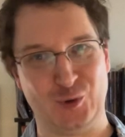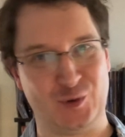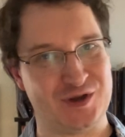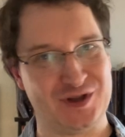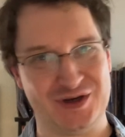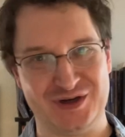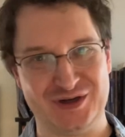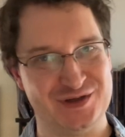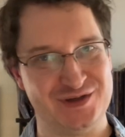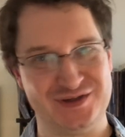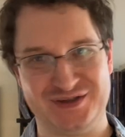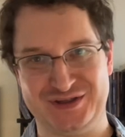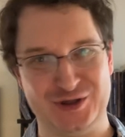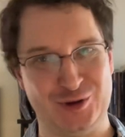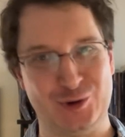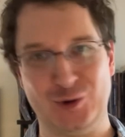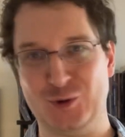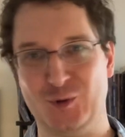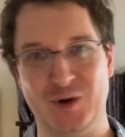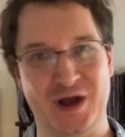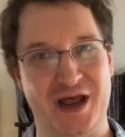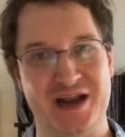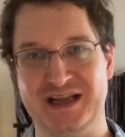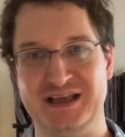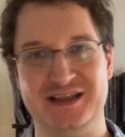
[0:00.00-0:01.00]
can
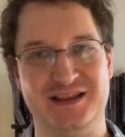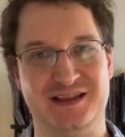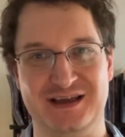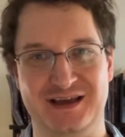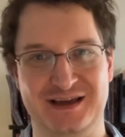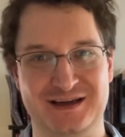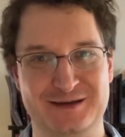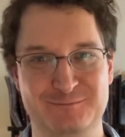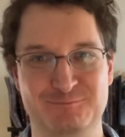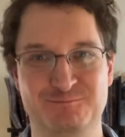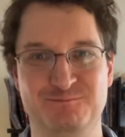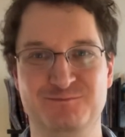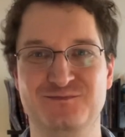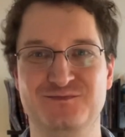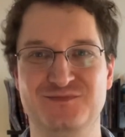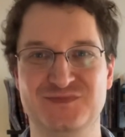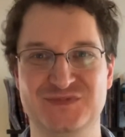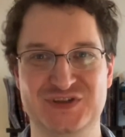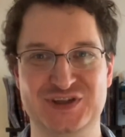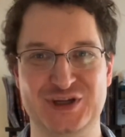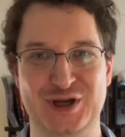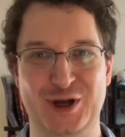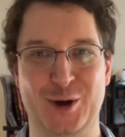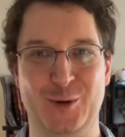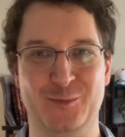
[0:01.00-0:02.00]
do anything.
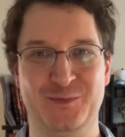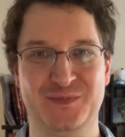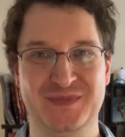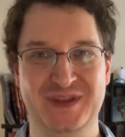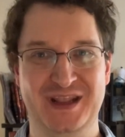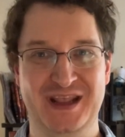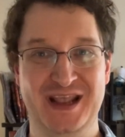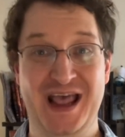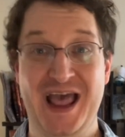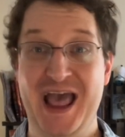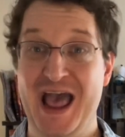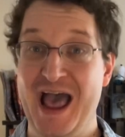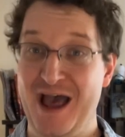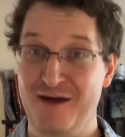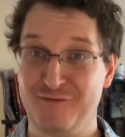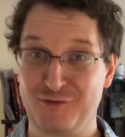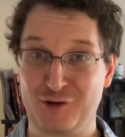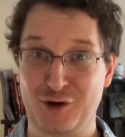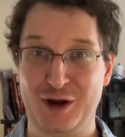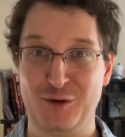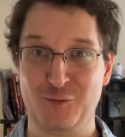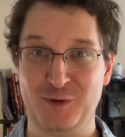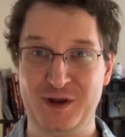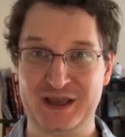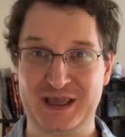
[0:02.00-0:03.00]
So have a
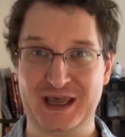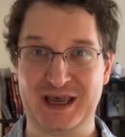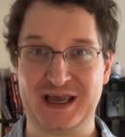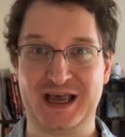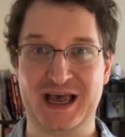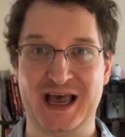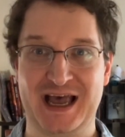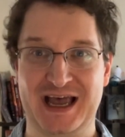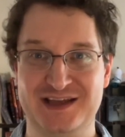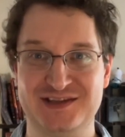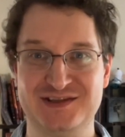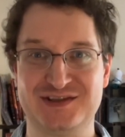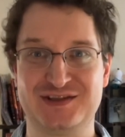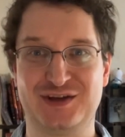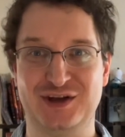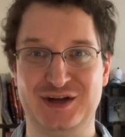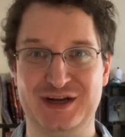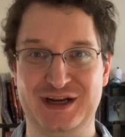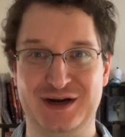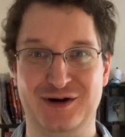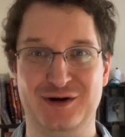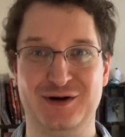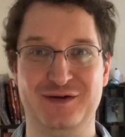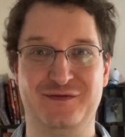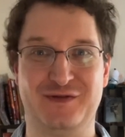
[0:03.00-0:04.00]
great weekend, guys. Good
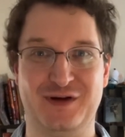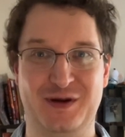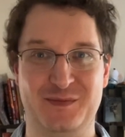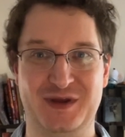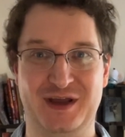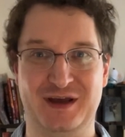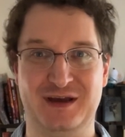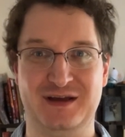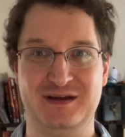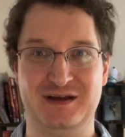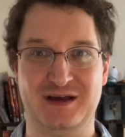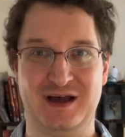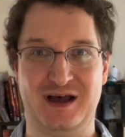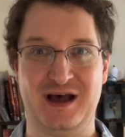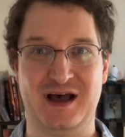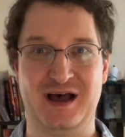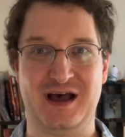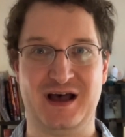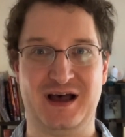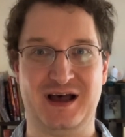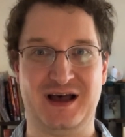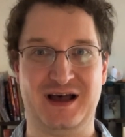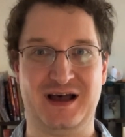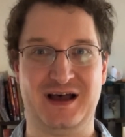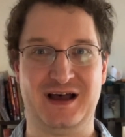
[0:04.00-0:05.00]
hearing from you.
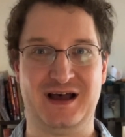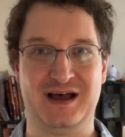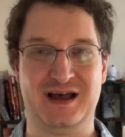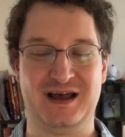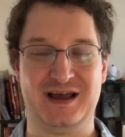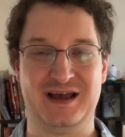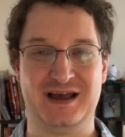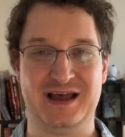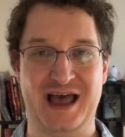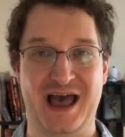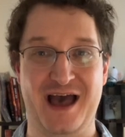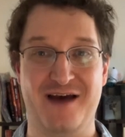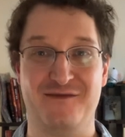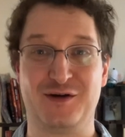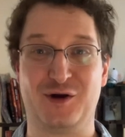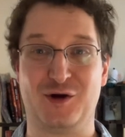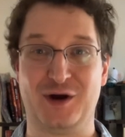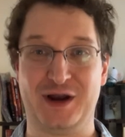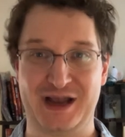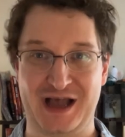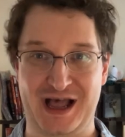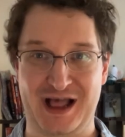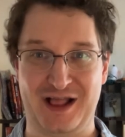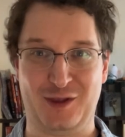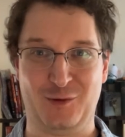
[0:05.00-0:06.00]
Have a
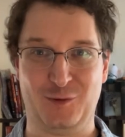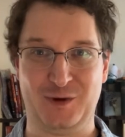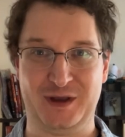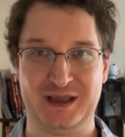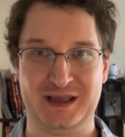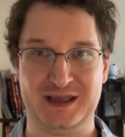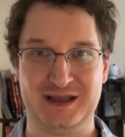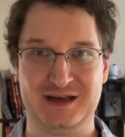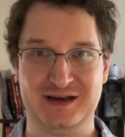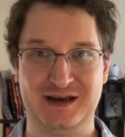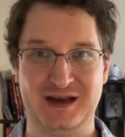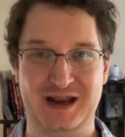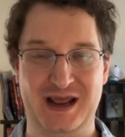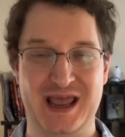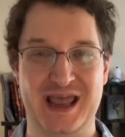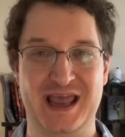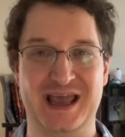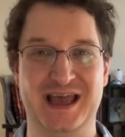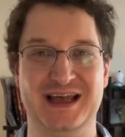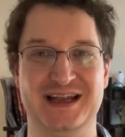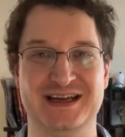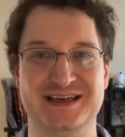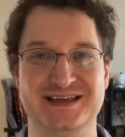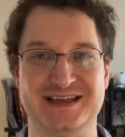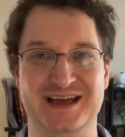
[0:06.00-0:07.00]
great Halloween,
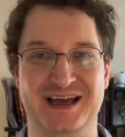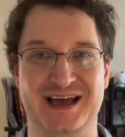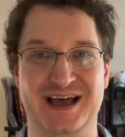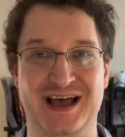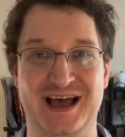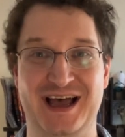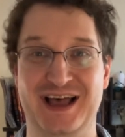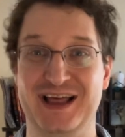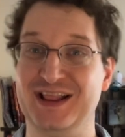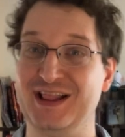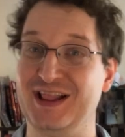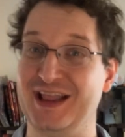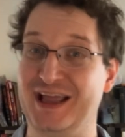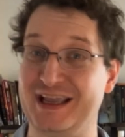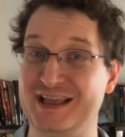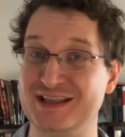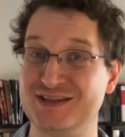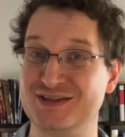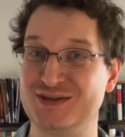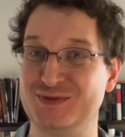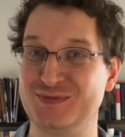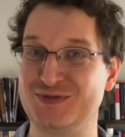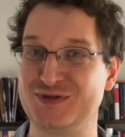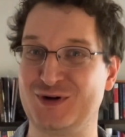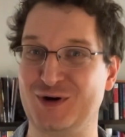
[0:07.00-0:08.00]
and like
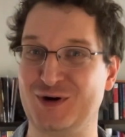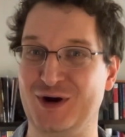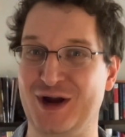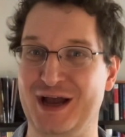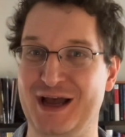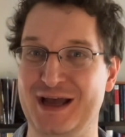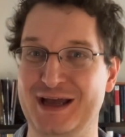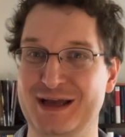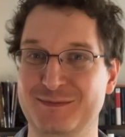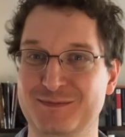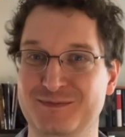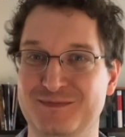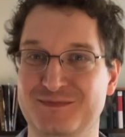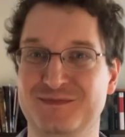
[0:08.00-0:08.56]
and subscribe.